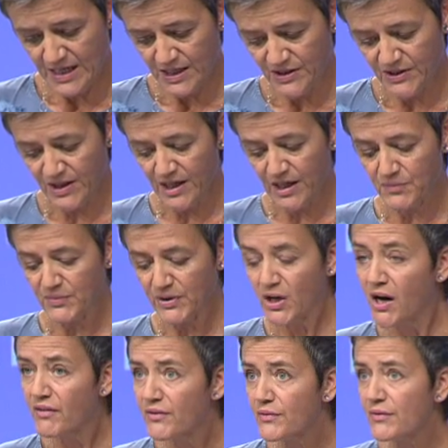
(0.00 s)
The
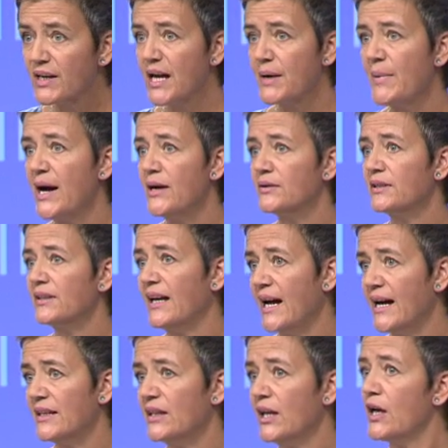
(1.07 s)
recovery amount
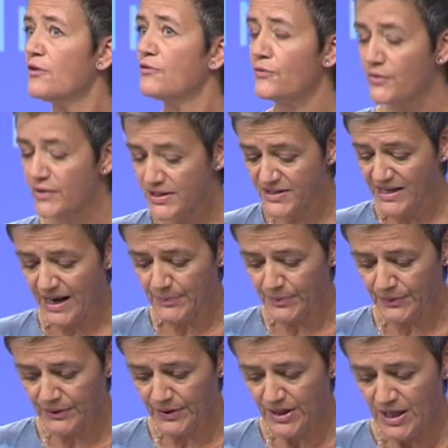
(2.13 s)
can, for
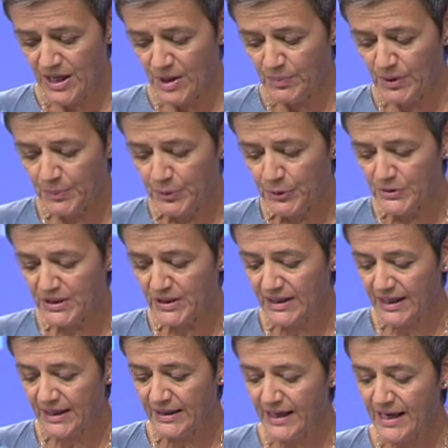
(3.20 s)
example, be put in
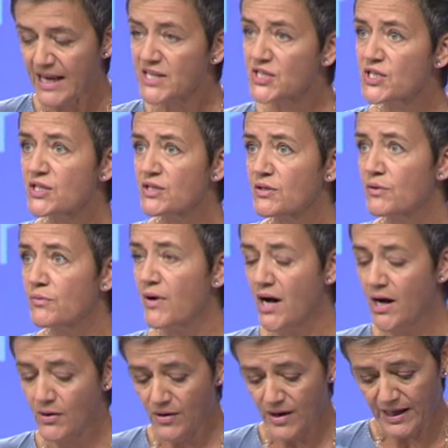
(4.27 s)
an
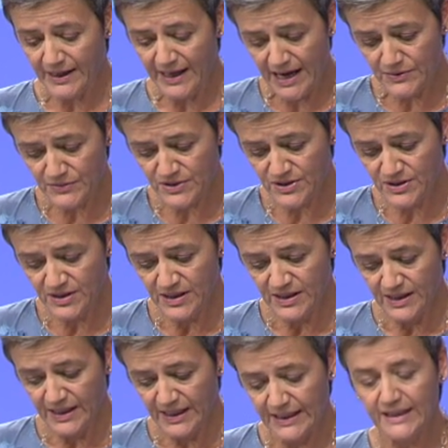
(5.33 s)
escrow account
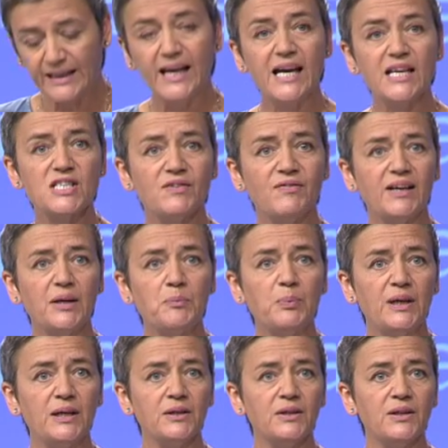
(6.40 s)
in case of an
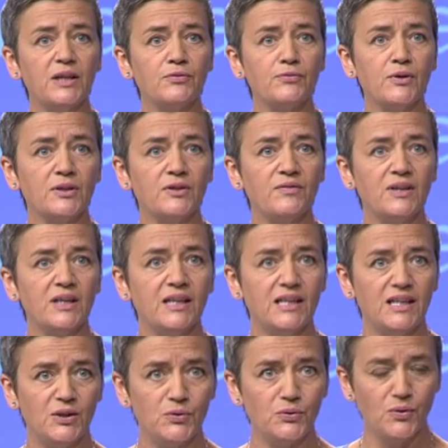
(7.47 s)
appeal in front of the
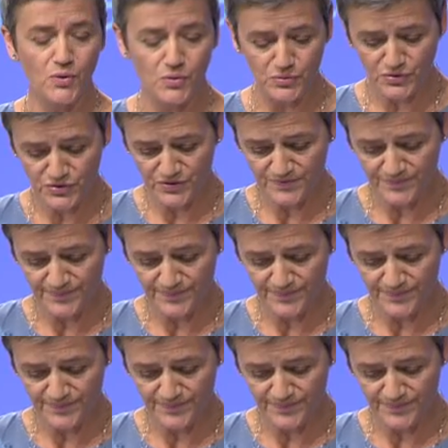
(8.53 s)
EU courts.